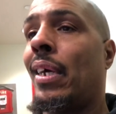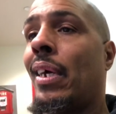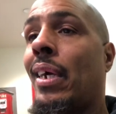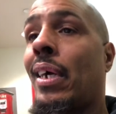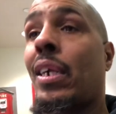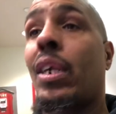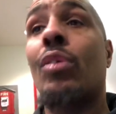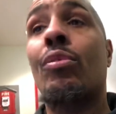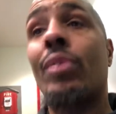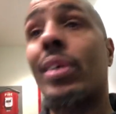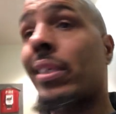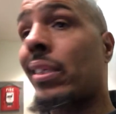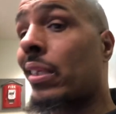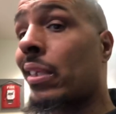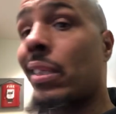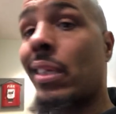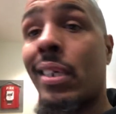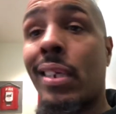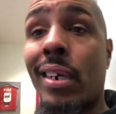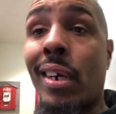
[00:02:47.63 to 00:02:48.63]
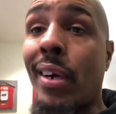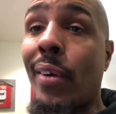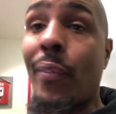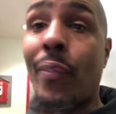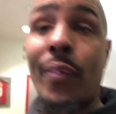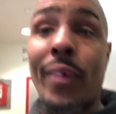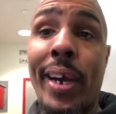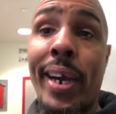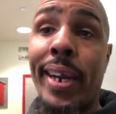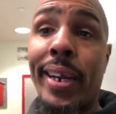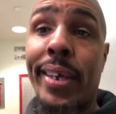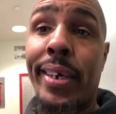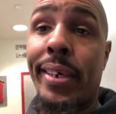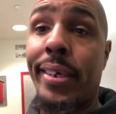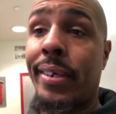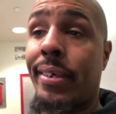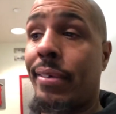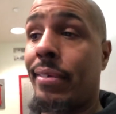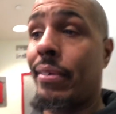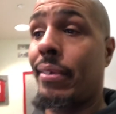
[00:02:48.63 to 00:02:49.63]
Claressa's a good
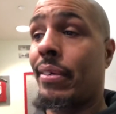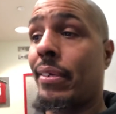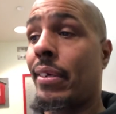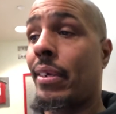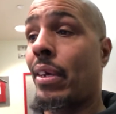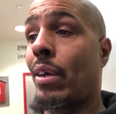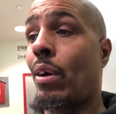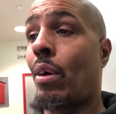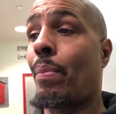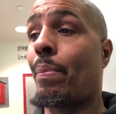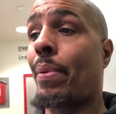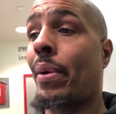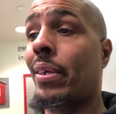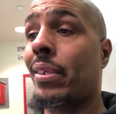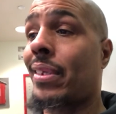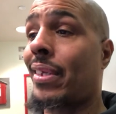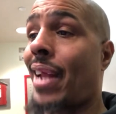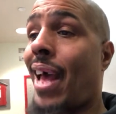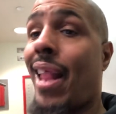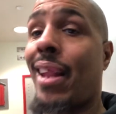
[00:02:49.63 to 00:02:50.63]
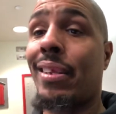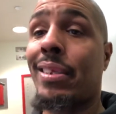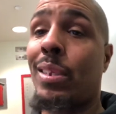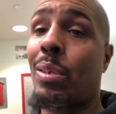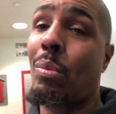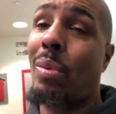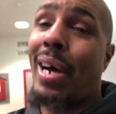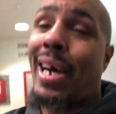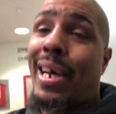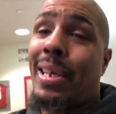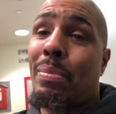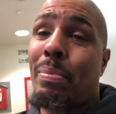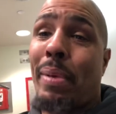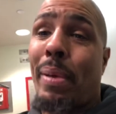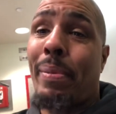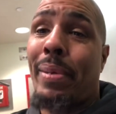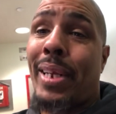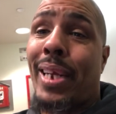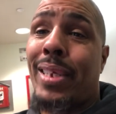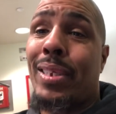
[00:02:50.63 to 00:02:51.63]
fighter. You know, personality wise,
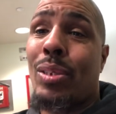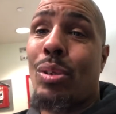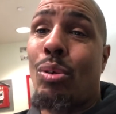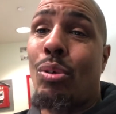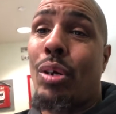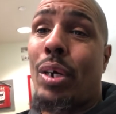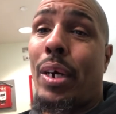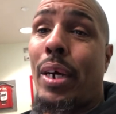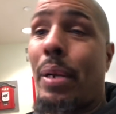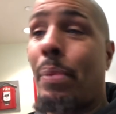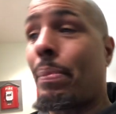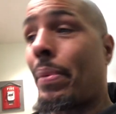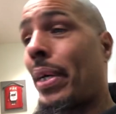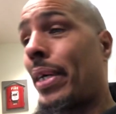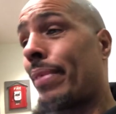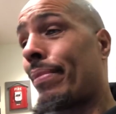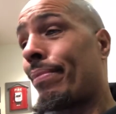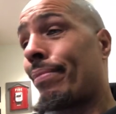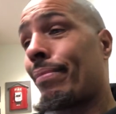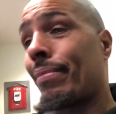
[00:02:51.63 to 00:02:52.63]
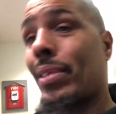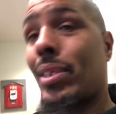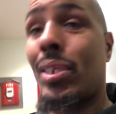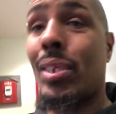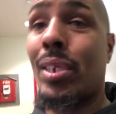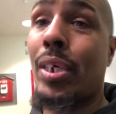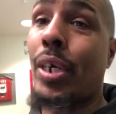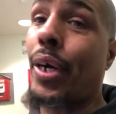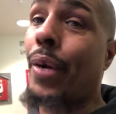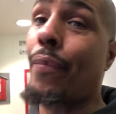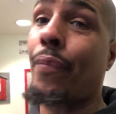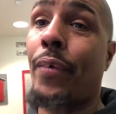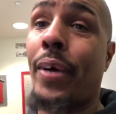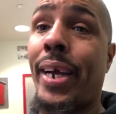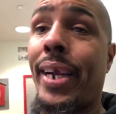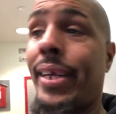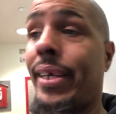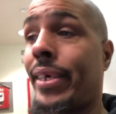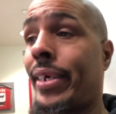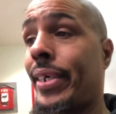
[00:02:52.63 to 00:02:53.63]
maybe not so good, but she's a good
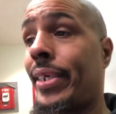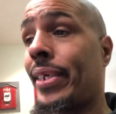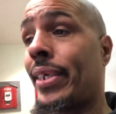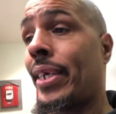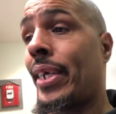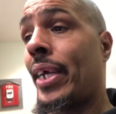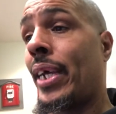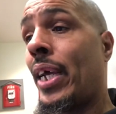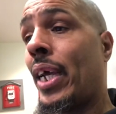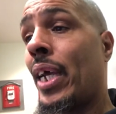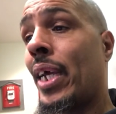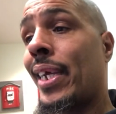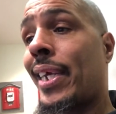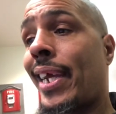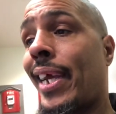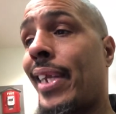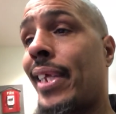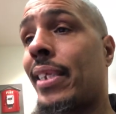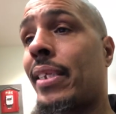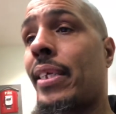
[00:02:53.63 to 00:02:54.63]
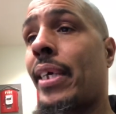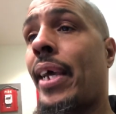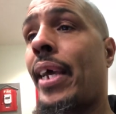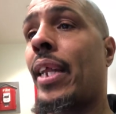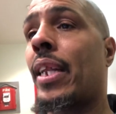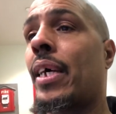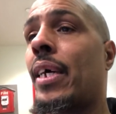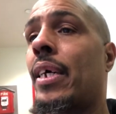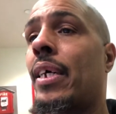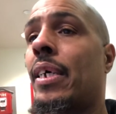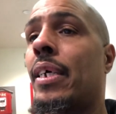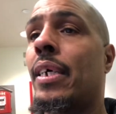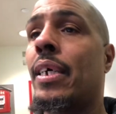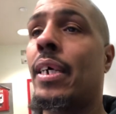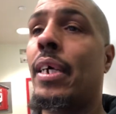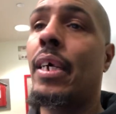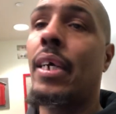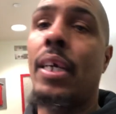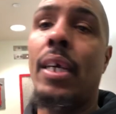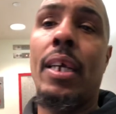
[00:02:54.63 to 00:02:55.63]
fighter. And Katie Taylor,
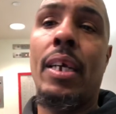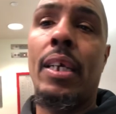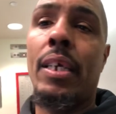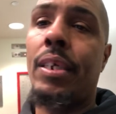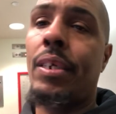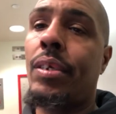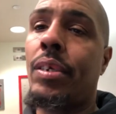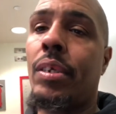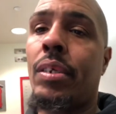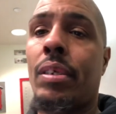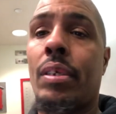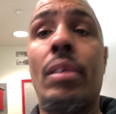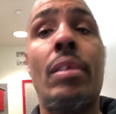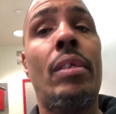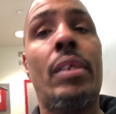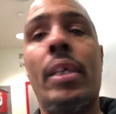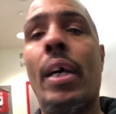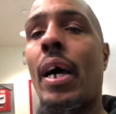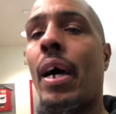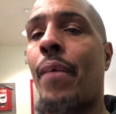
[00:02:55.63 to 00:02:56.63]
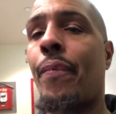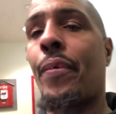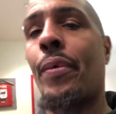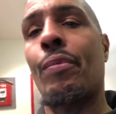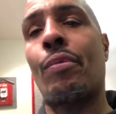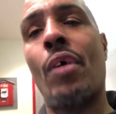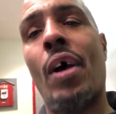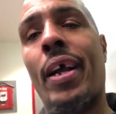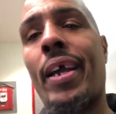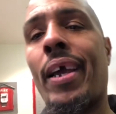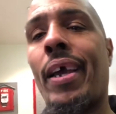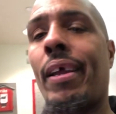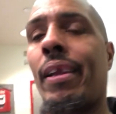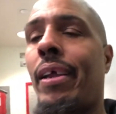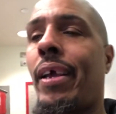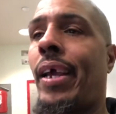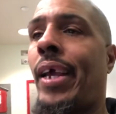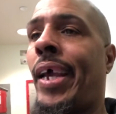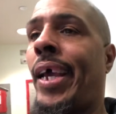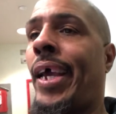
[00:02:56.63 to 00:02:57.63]
she's she's tough and rugged,
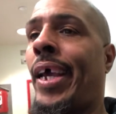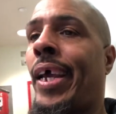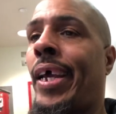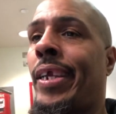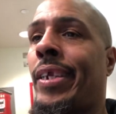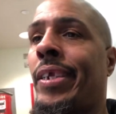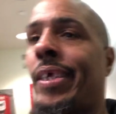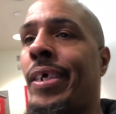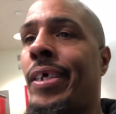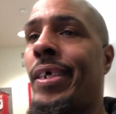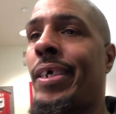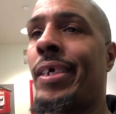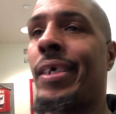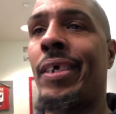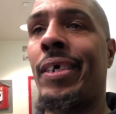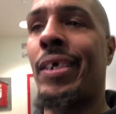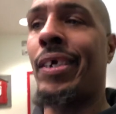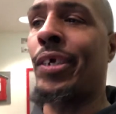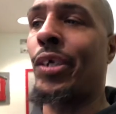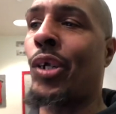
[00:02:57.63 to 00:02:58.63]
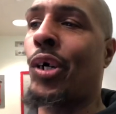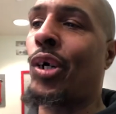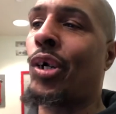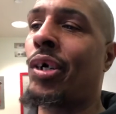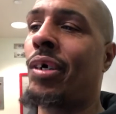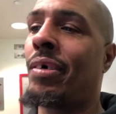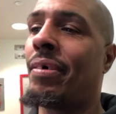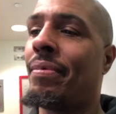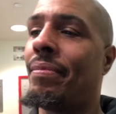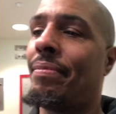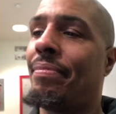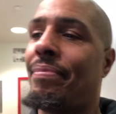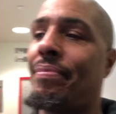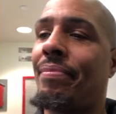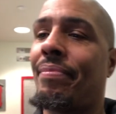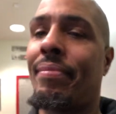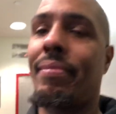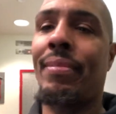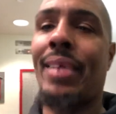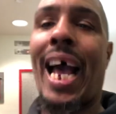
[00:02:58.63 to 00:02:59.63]
and you know,
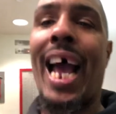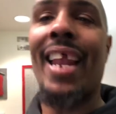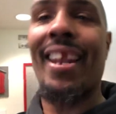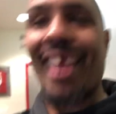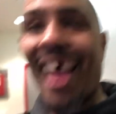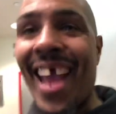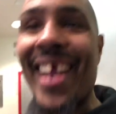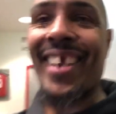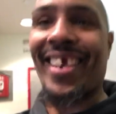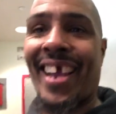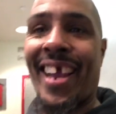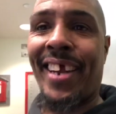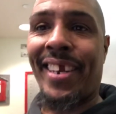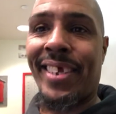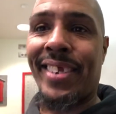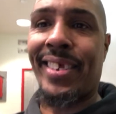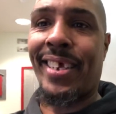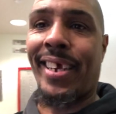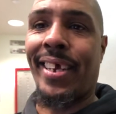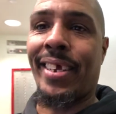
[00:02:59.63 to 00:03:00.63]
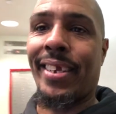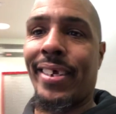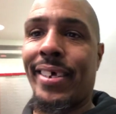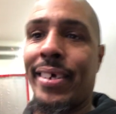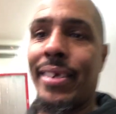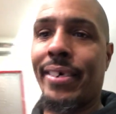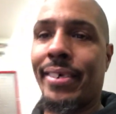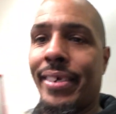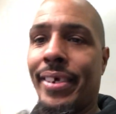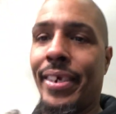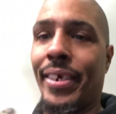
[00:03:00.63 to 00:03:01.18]
I like Katie Taylor, you